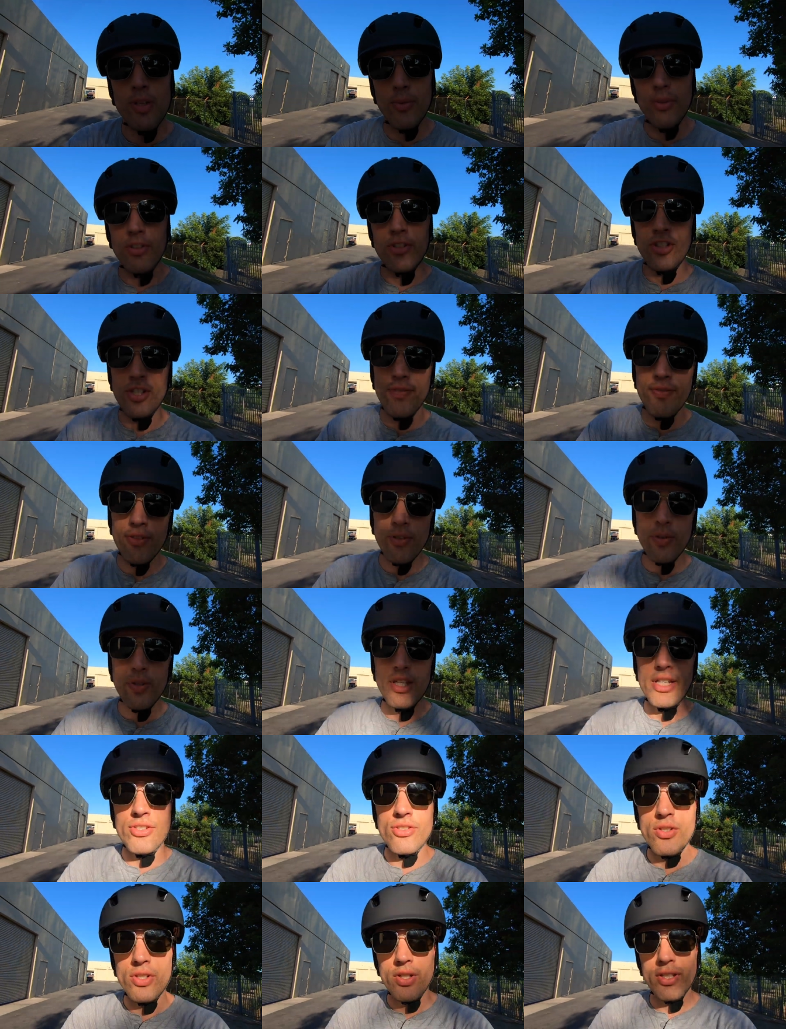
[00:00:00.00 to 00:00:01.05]
going to shift through
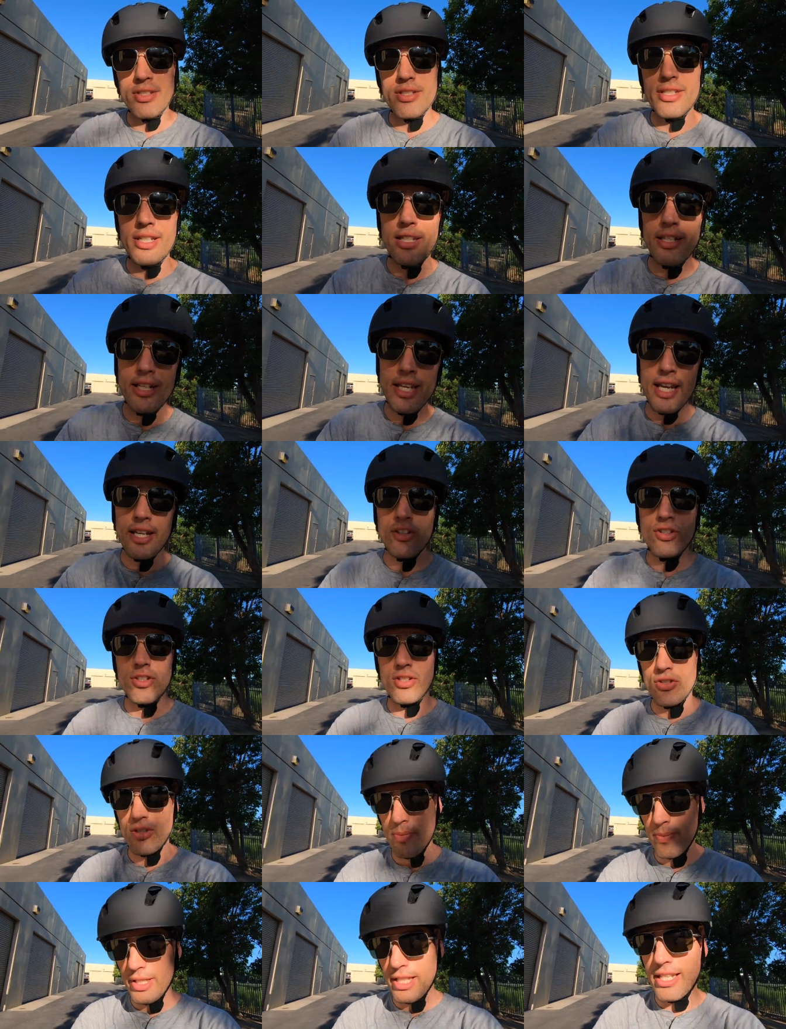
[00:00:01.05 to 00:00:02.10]
these so you can see it in
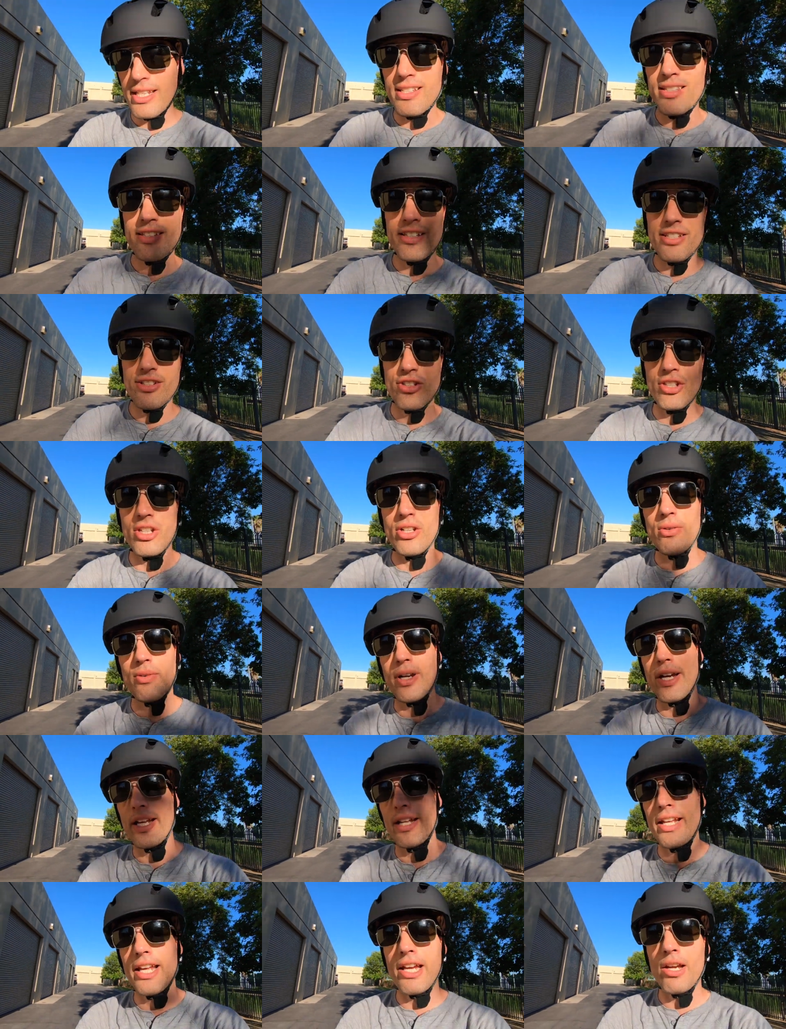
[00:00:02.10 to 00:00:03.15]
action. So I'm in the easiest gear
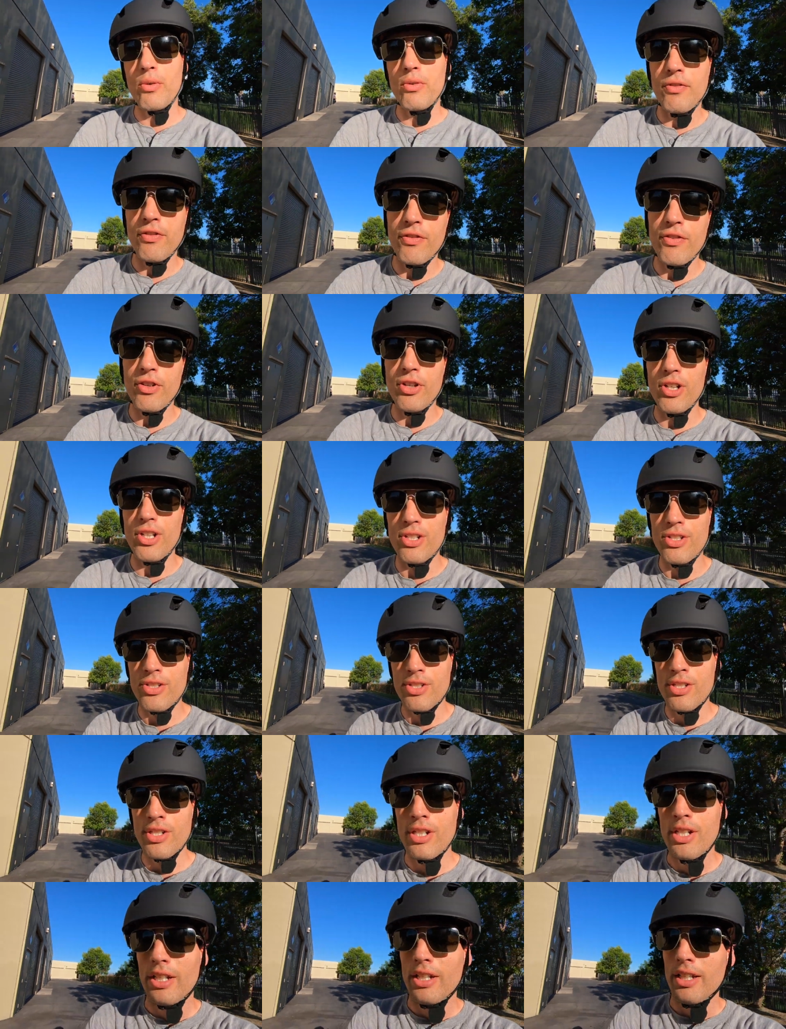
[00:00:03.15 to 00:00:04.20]
right now and
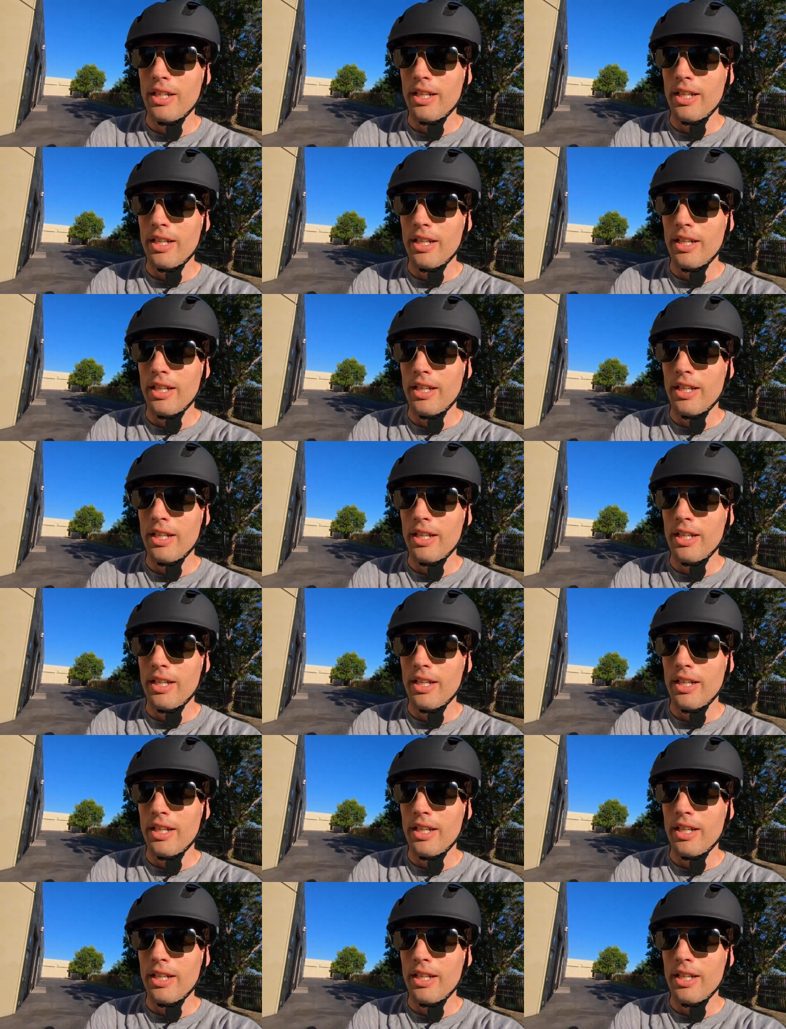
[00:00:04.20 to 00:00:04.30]
first.